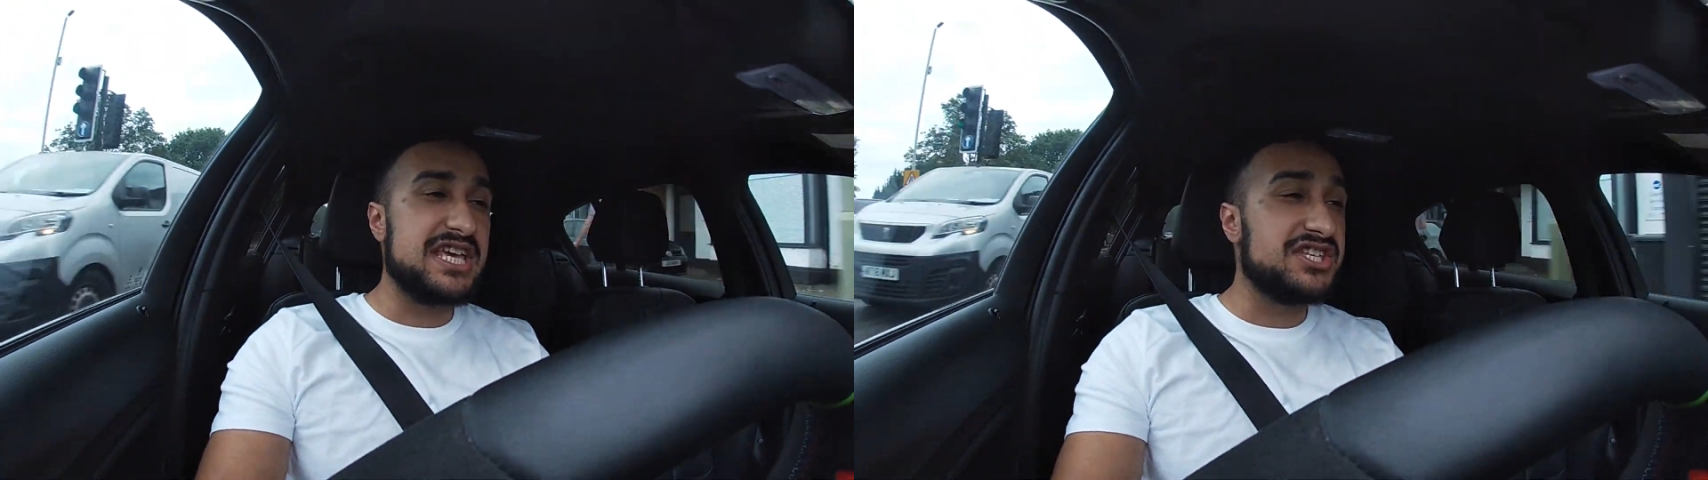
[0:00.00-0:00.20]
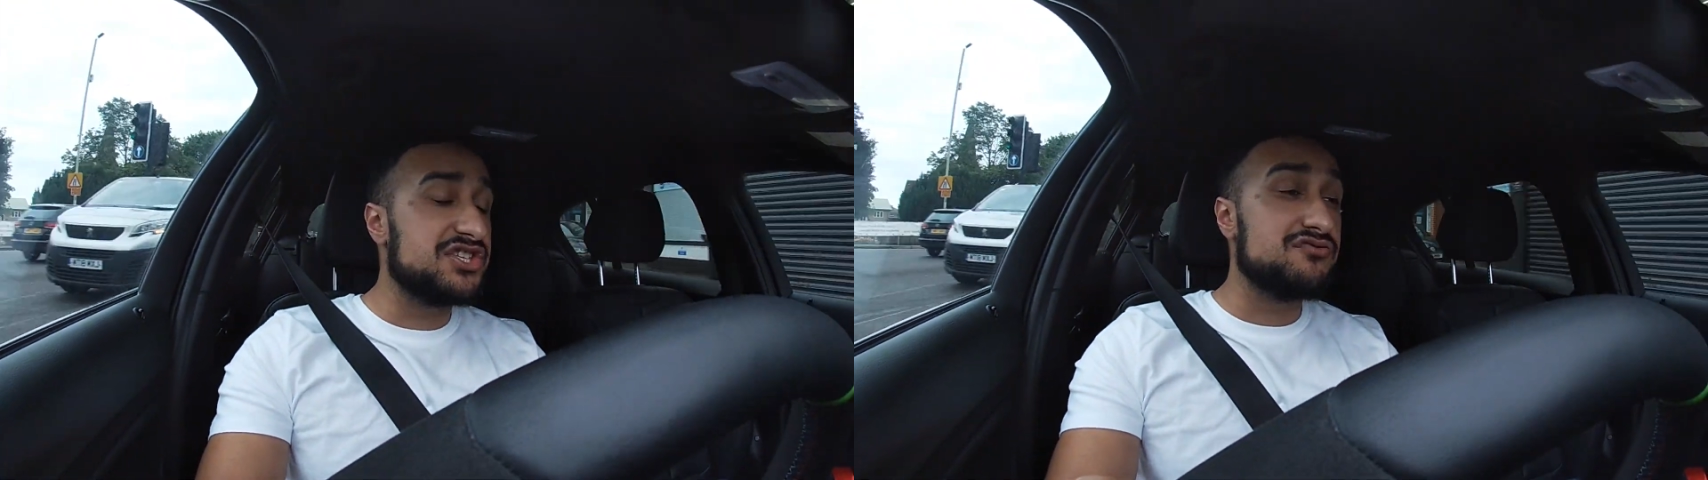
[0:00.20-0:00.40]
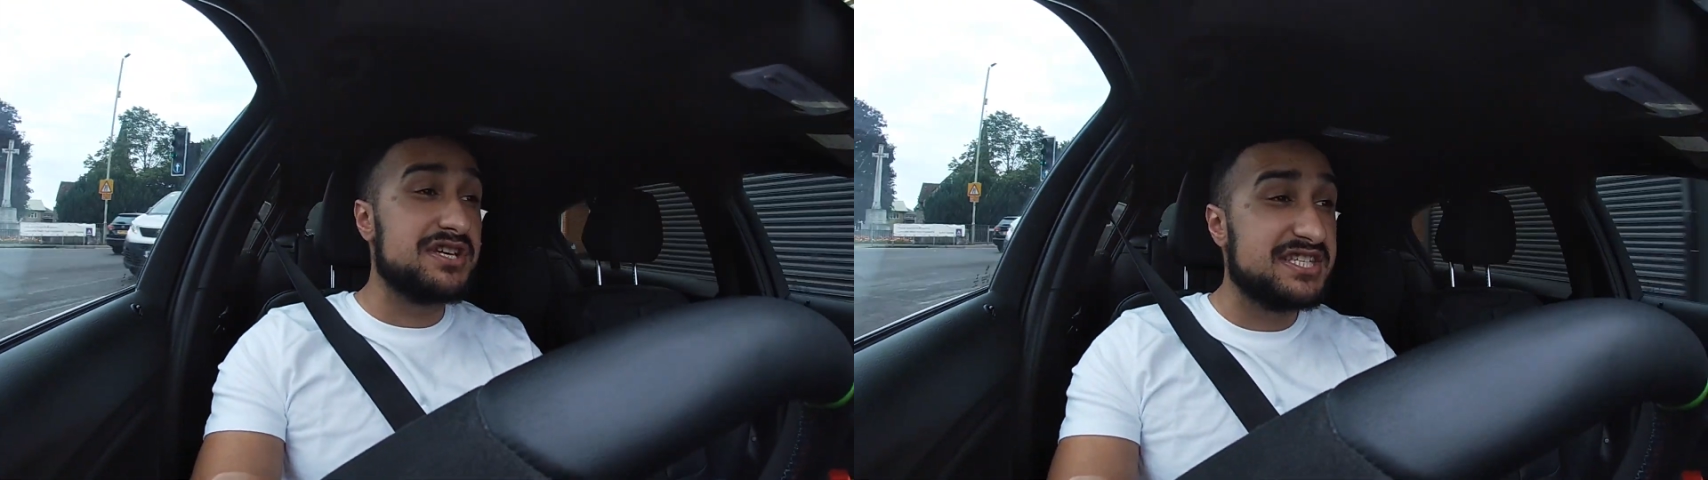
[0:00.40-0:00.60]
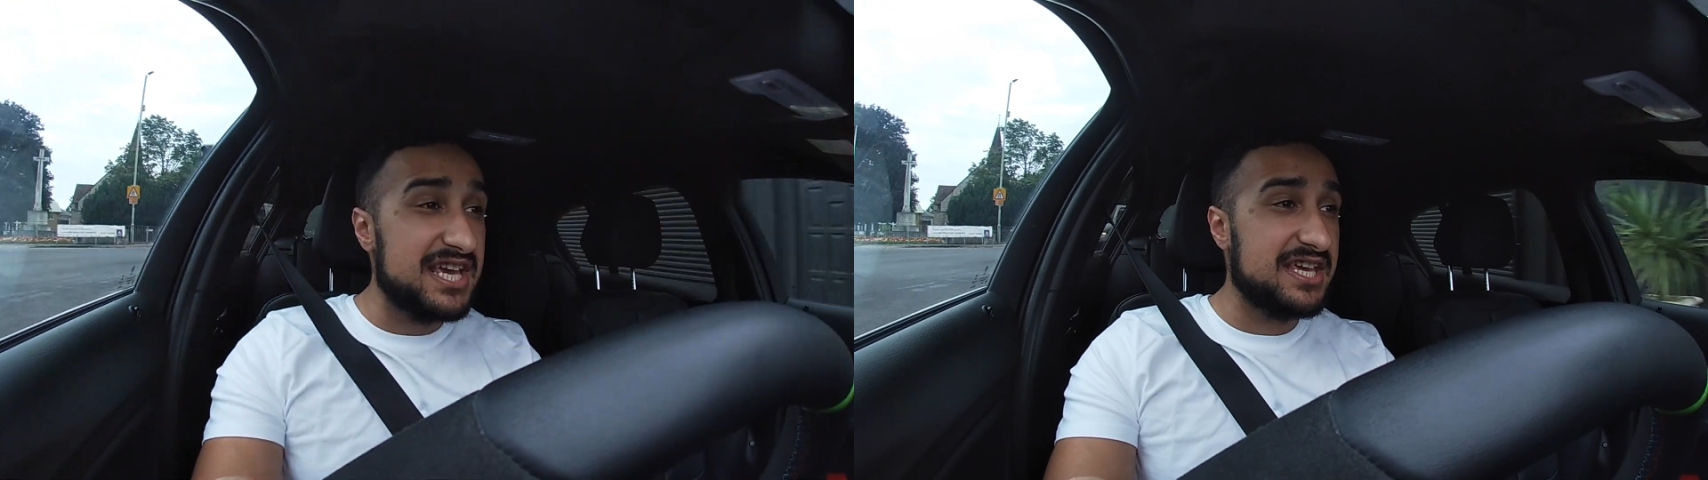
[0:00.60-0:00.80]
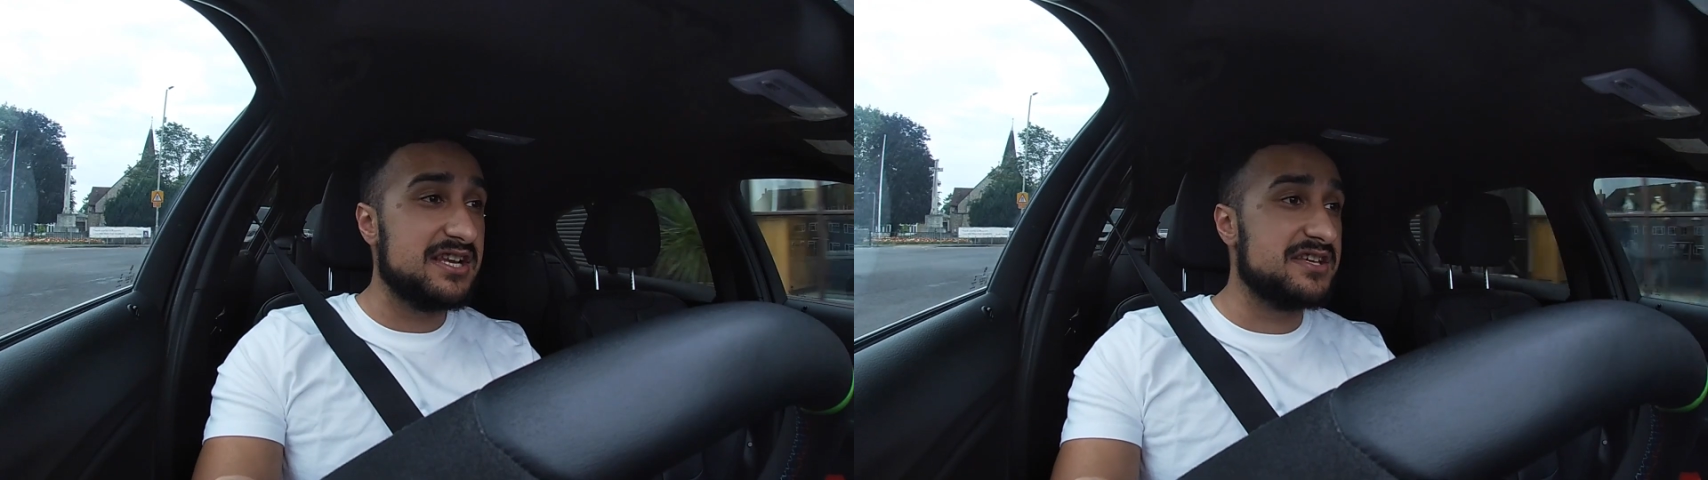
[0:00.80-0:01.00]
is
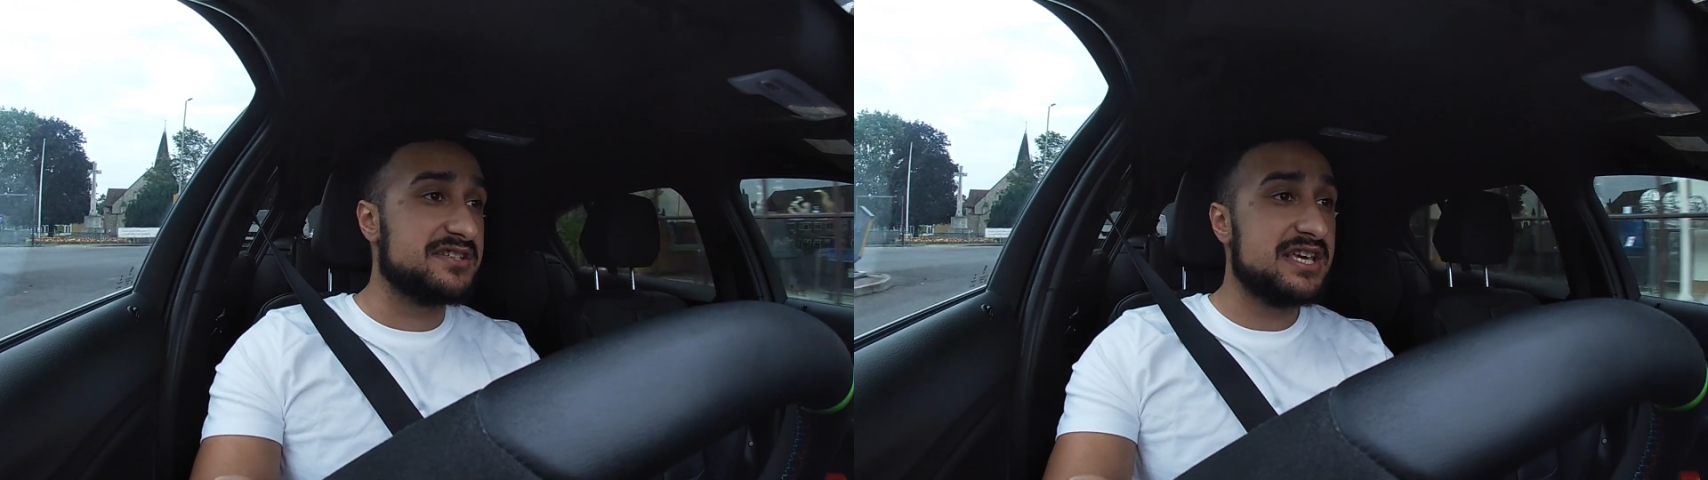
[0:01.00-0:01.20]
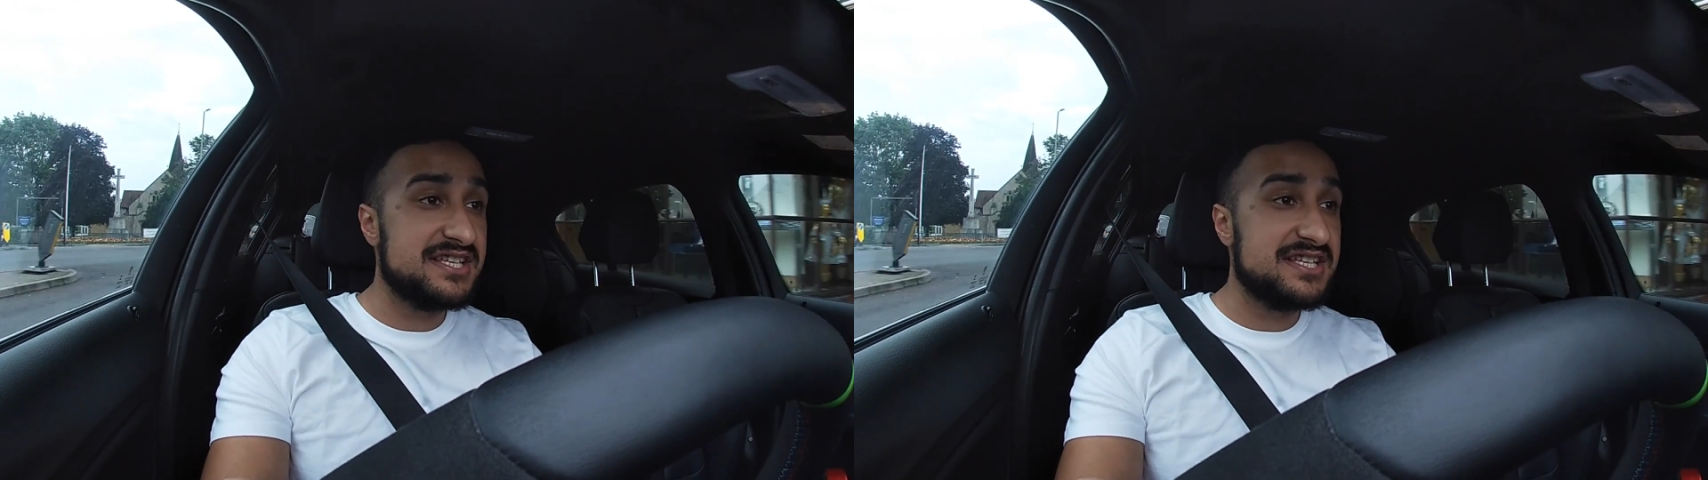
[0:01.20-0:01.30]
ridiculous.